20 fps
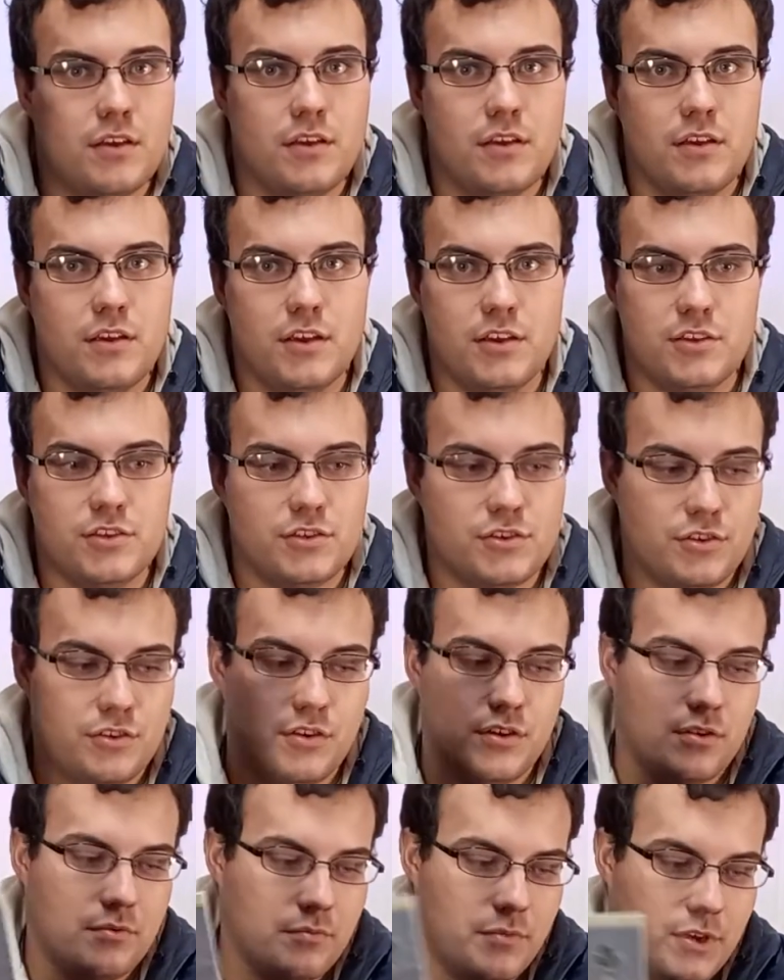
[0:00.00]
it
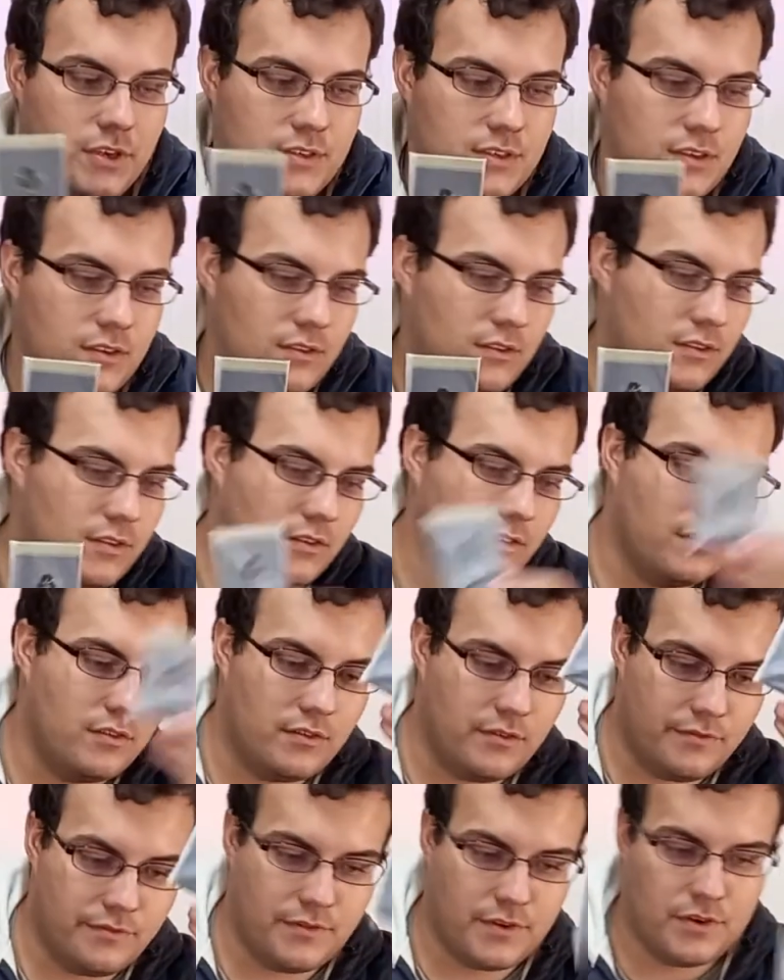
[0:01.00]
shouldn't be sealed into
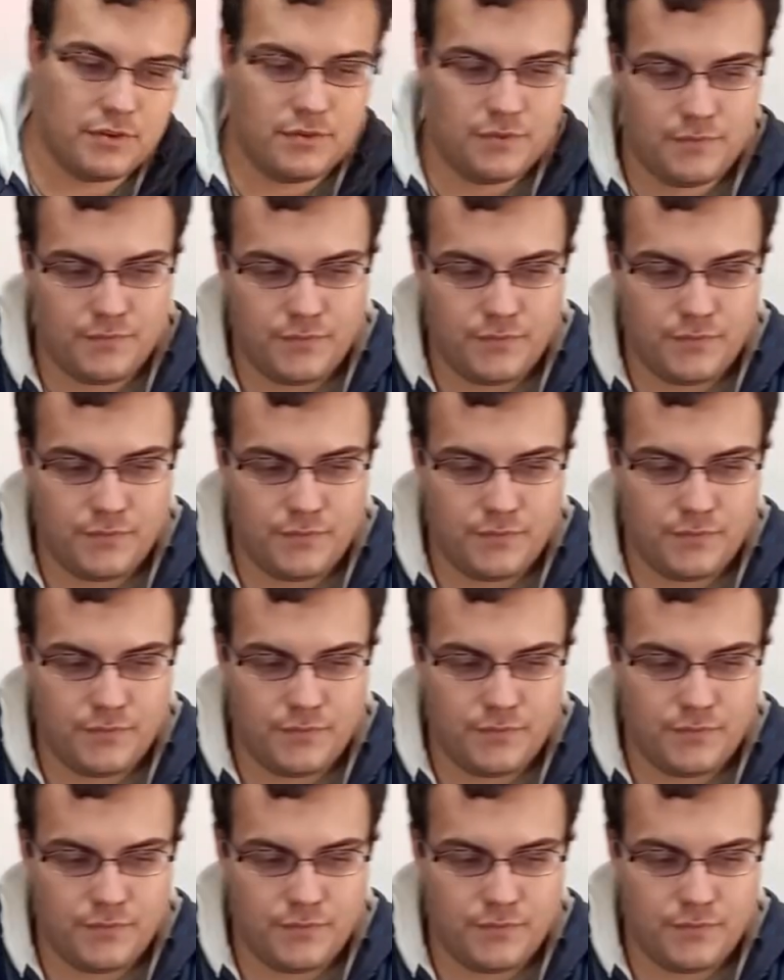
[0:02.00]
the phone.